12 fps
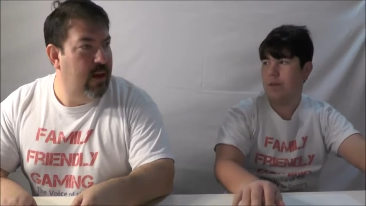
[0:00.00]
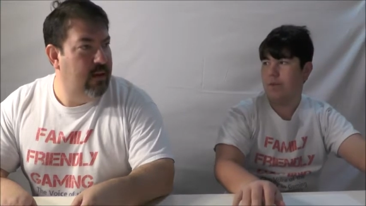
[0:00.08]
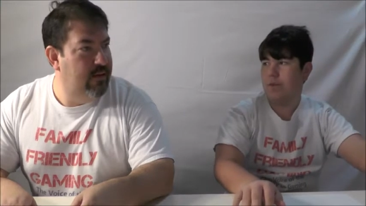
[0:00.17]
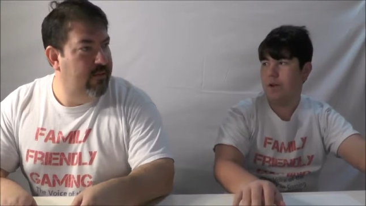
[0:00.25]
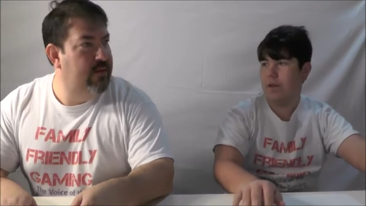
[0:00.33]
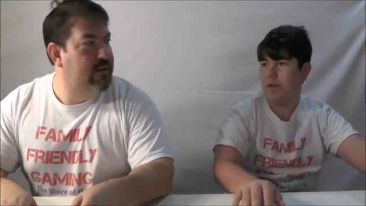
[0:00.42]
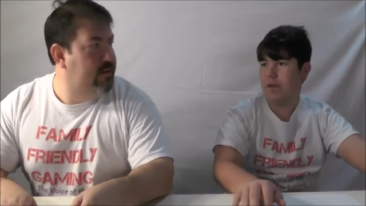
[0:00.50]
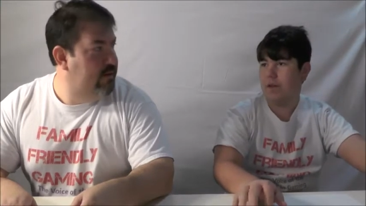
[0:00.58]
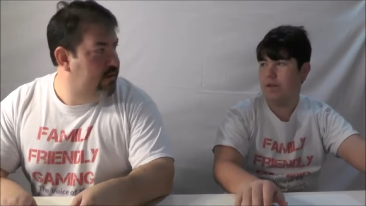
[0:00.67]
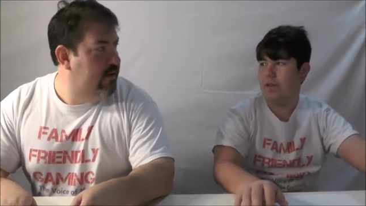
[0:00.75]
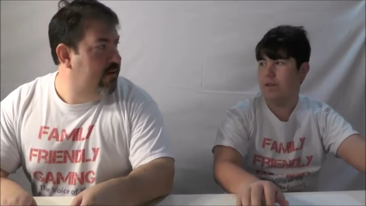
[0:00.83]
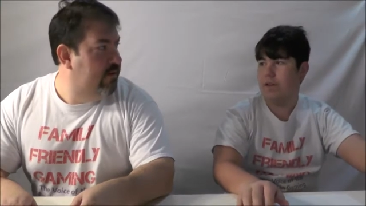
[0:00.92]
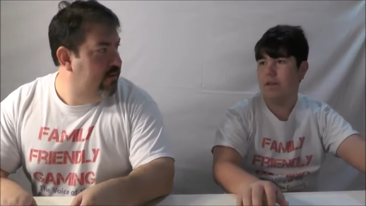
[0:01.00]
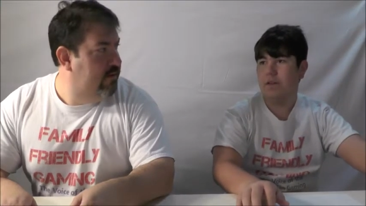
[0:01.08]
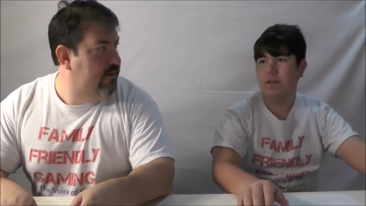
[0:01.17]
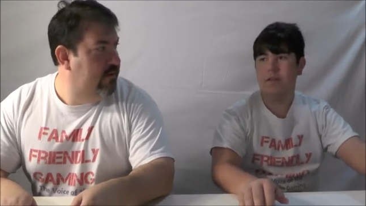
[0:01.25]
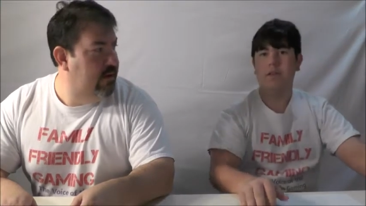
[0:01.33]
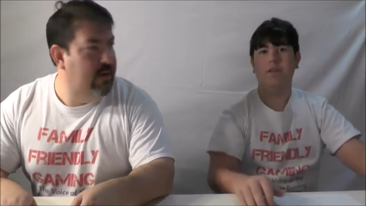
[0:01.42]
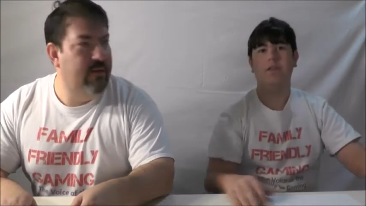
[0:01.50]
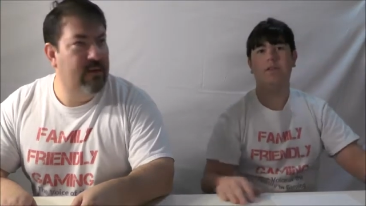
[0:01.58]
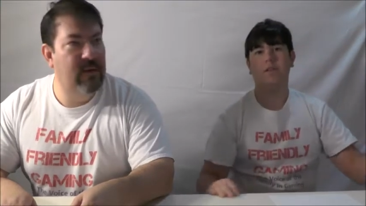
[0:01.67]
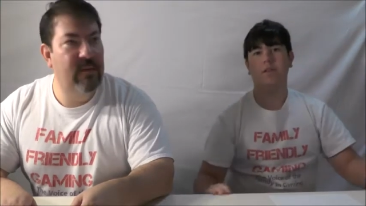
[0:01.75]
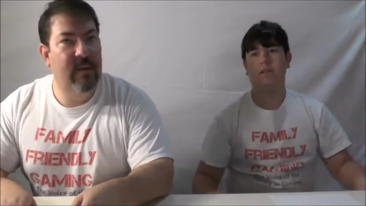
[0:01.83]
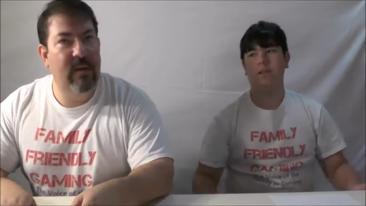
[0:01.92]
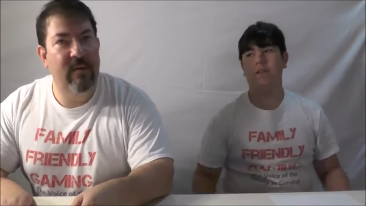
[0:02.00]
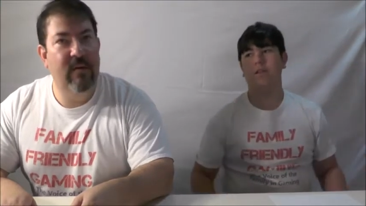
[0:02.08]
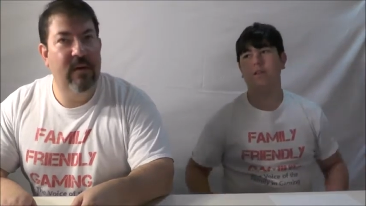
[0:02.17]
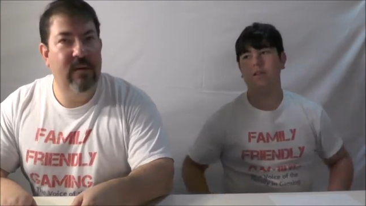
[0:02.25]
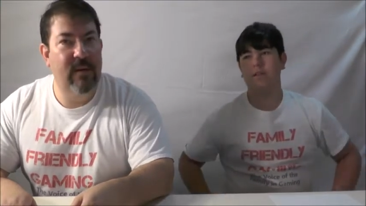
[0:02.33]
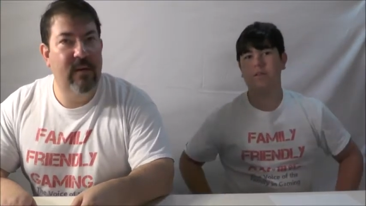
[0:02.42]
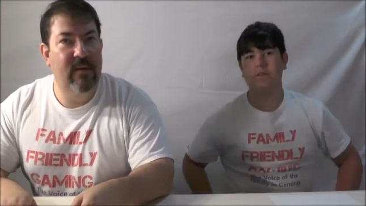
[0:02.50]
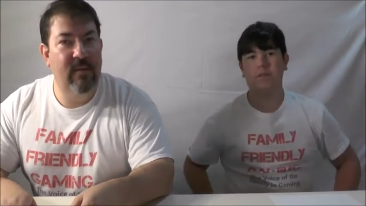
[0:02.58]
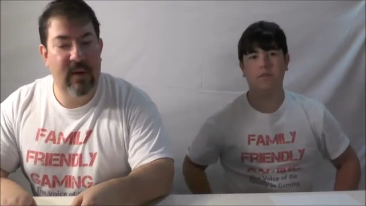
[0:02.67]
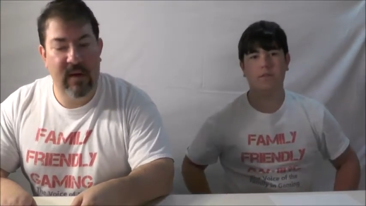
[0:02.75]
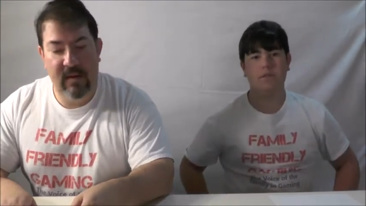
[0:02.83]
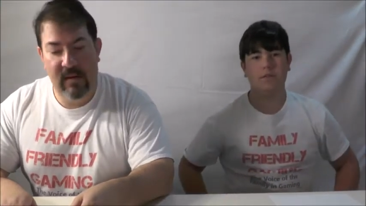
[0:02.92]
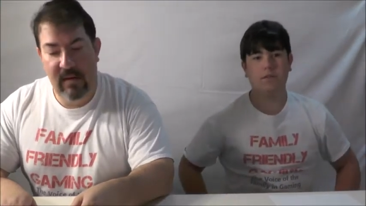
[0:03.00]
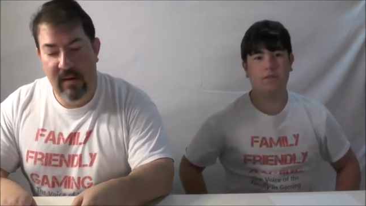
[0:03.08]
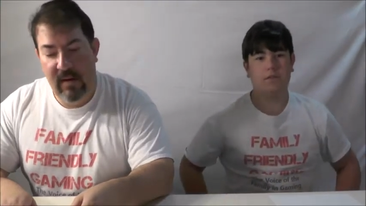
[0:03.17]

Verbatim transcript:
Speaker 1: Activision's, yeah. Activision's bringing Crash Bandicoot back.